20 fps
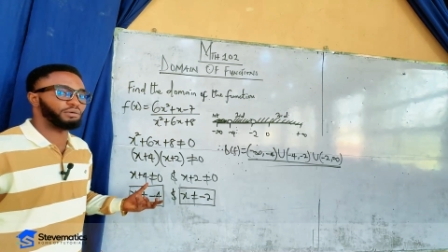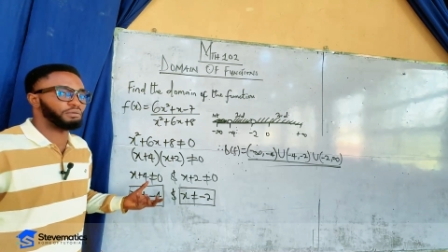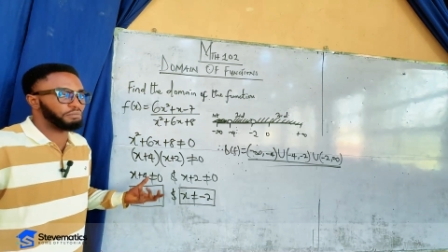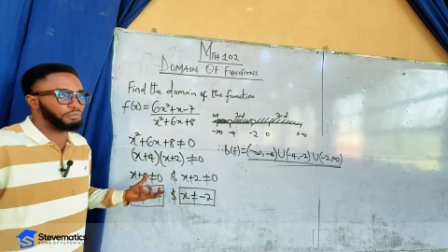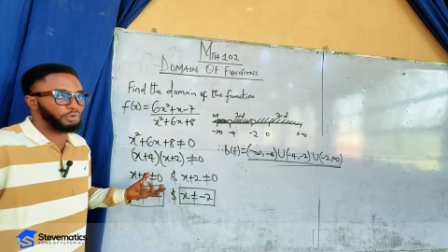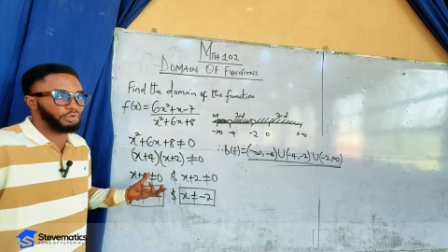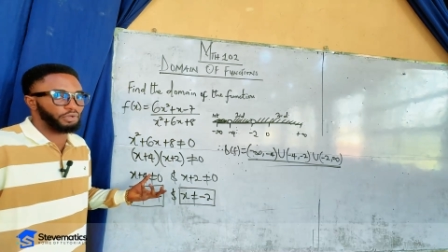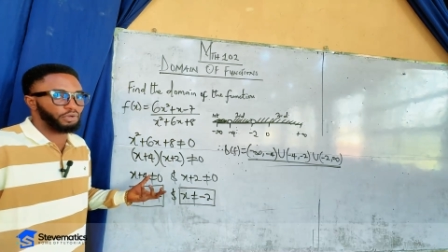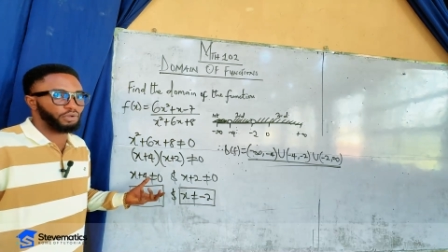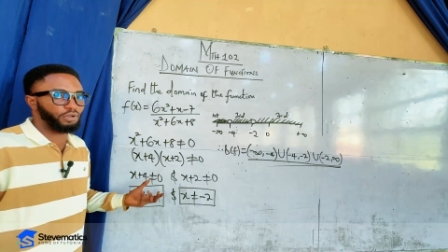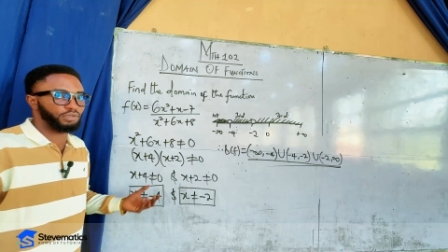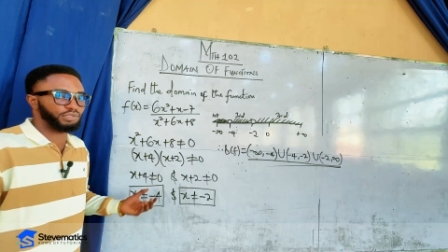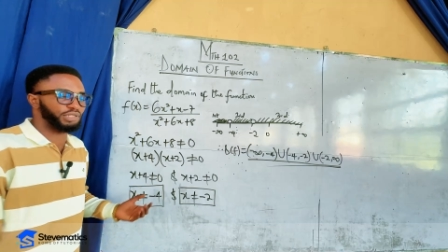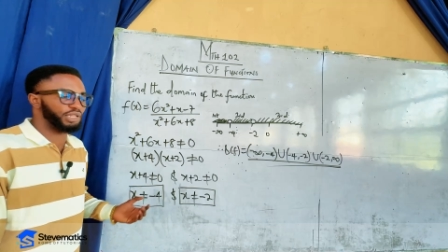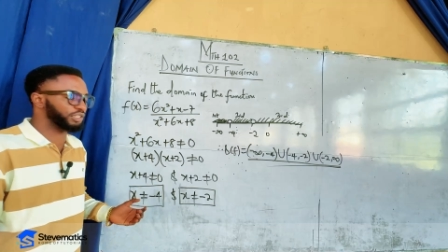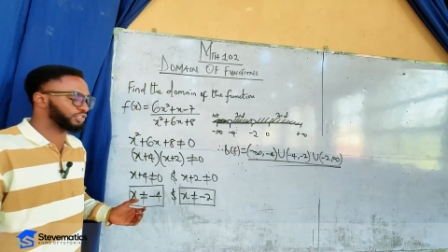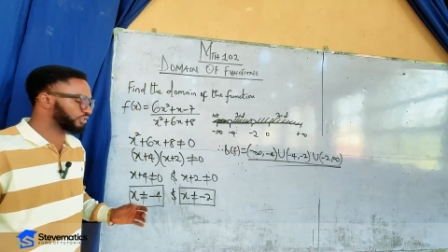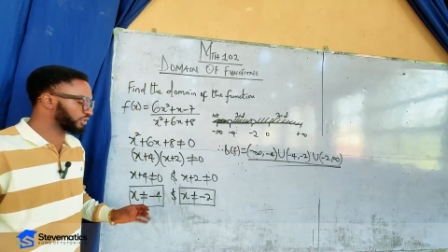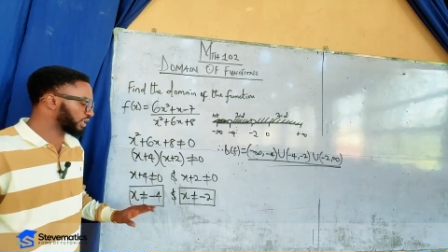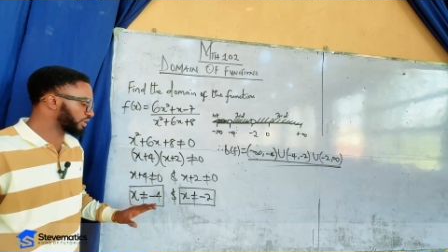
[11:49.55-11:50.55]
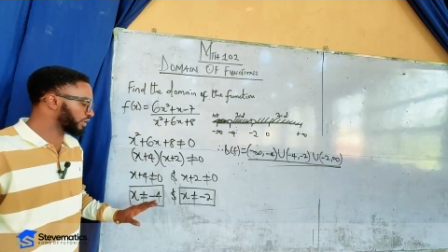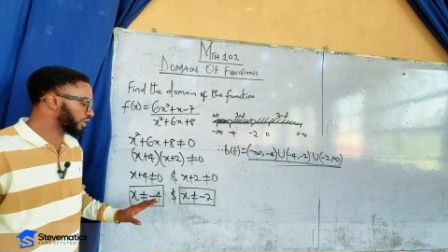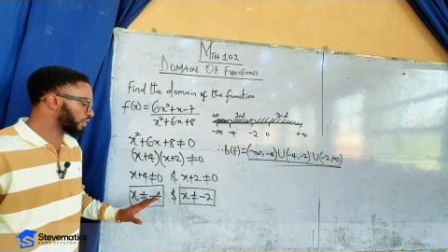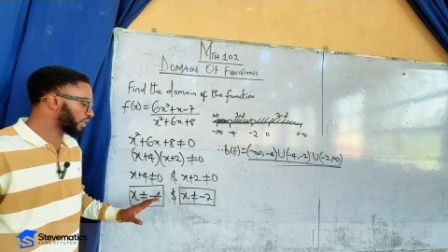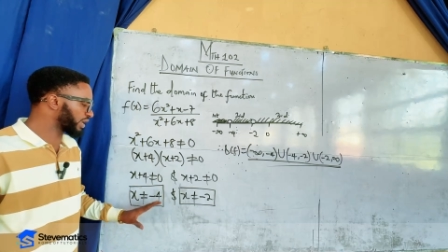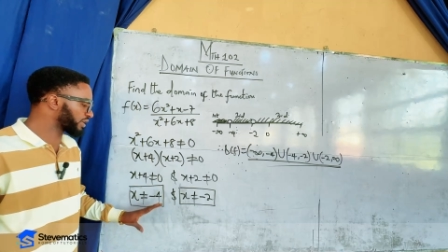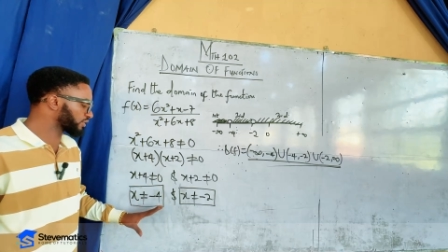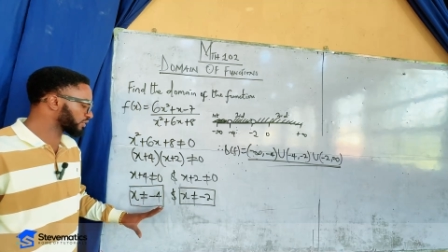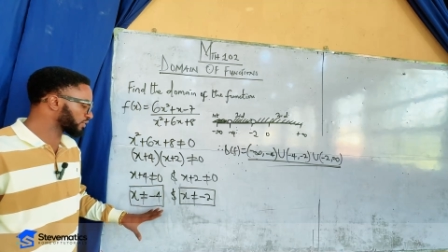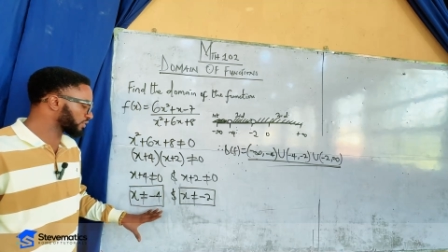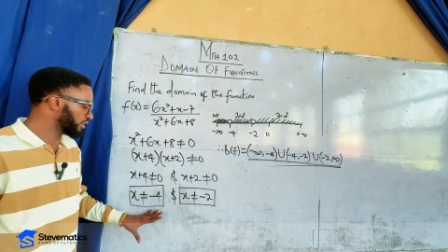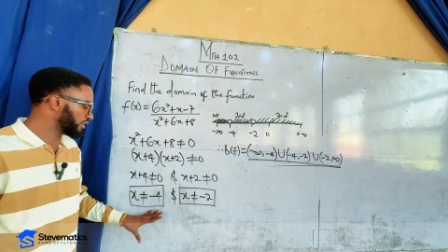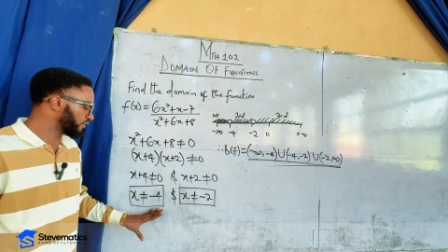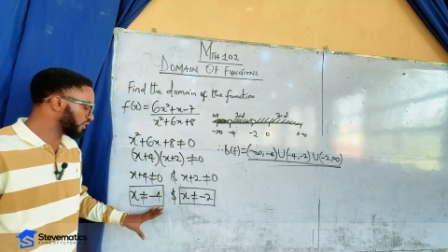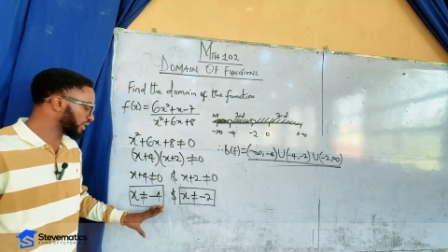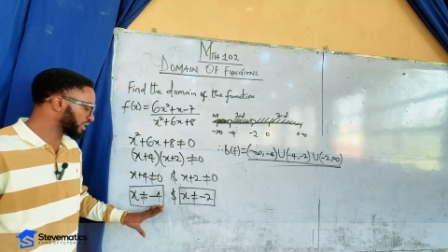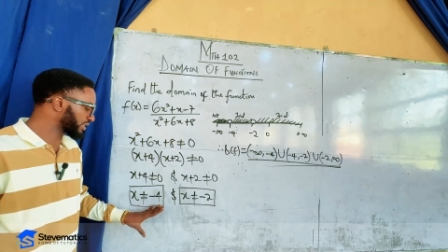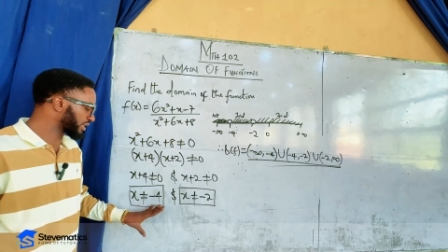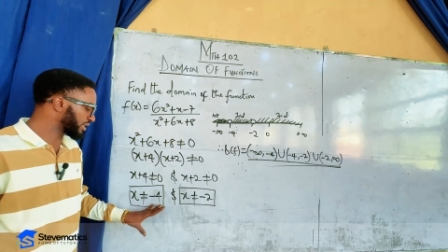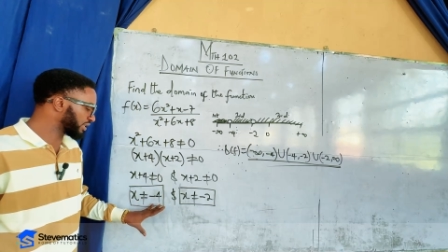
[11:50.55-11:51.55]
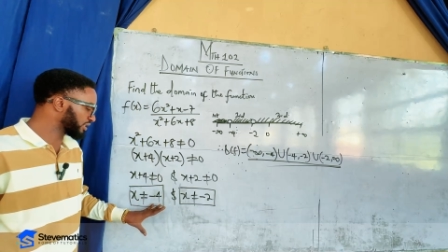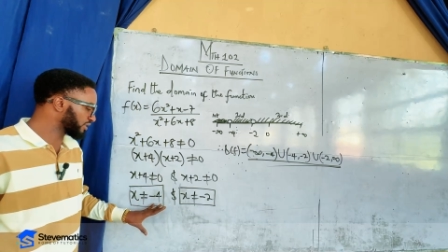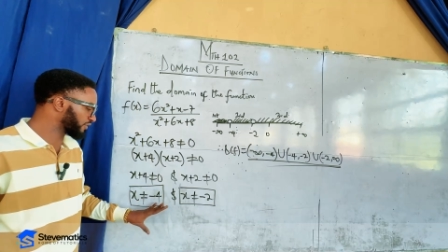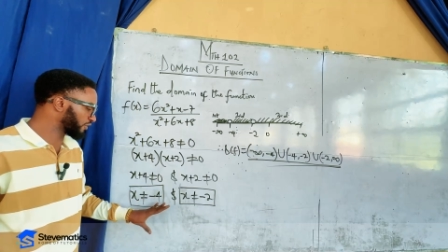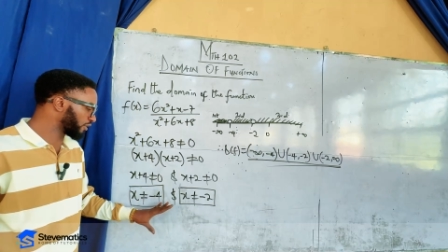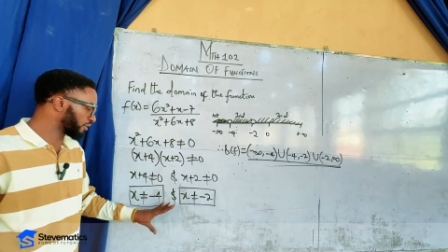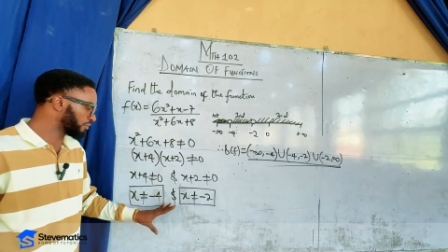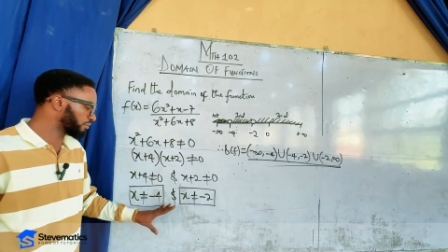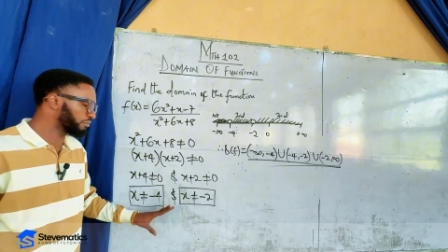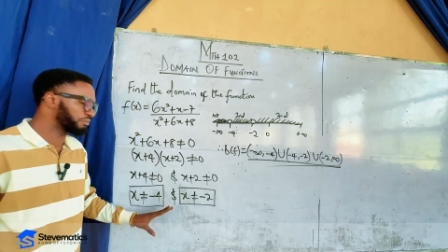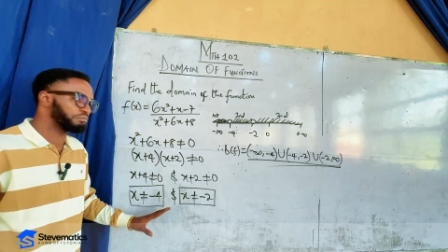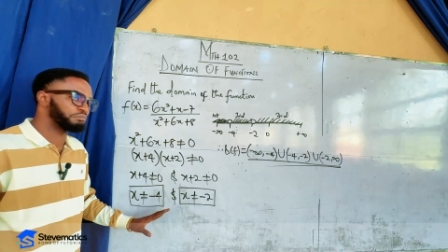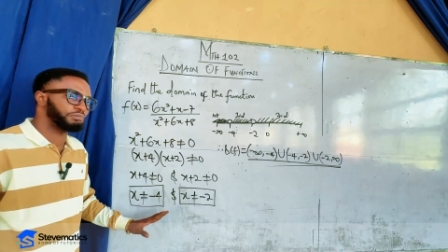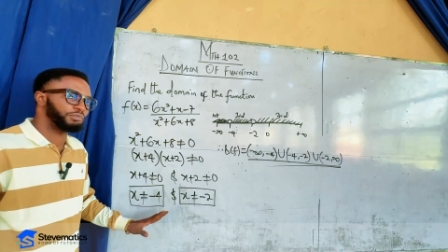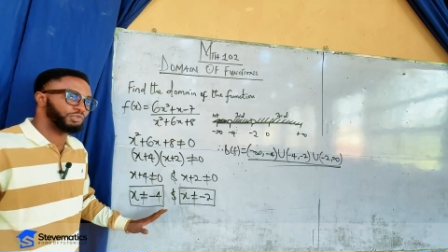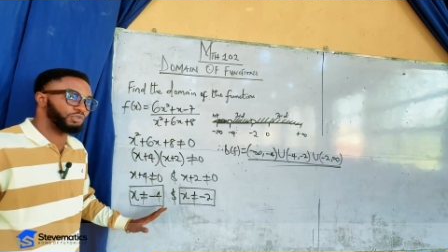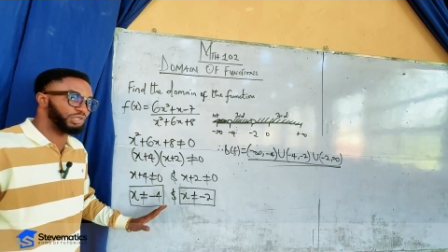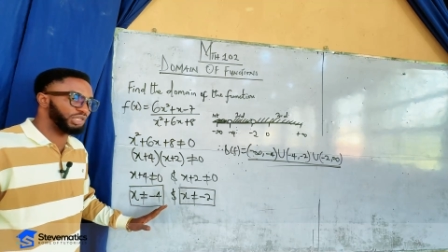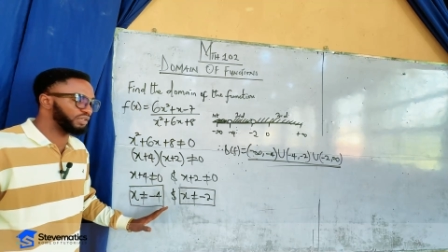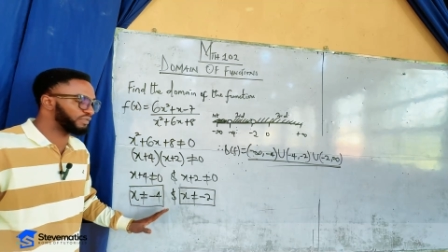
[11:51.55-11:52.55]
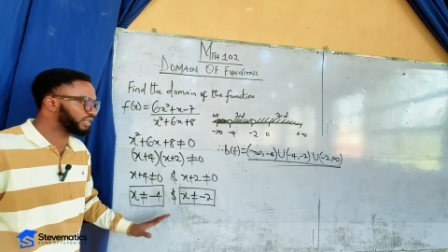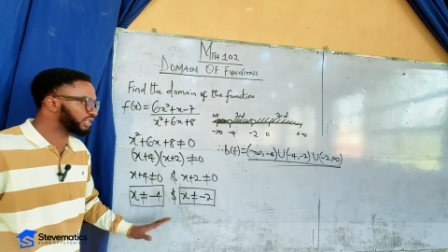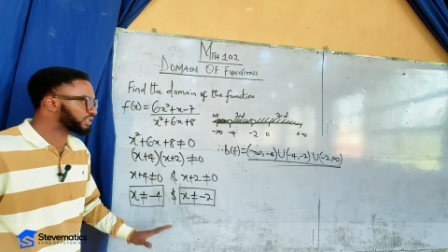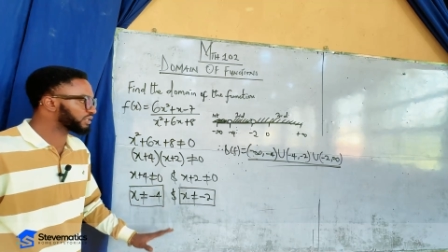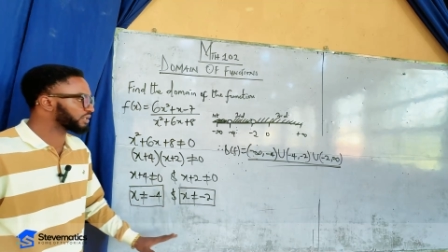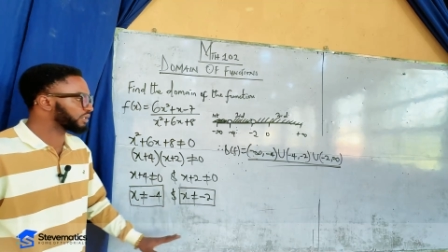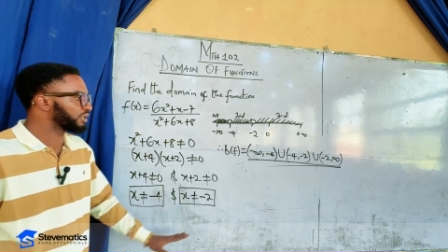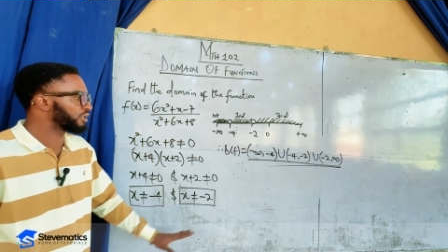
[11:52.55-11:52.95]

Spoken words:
or your course lecturer requires you to leave your answer in this form, you leave it.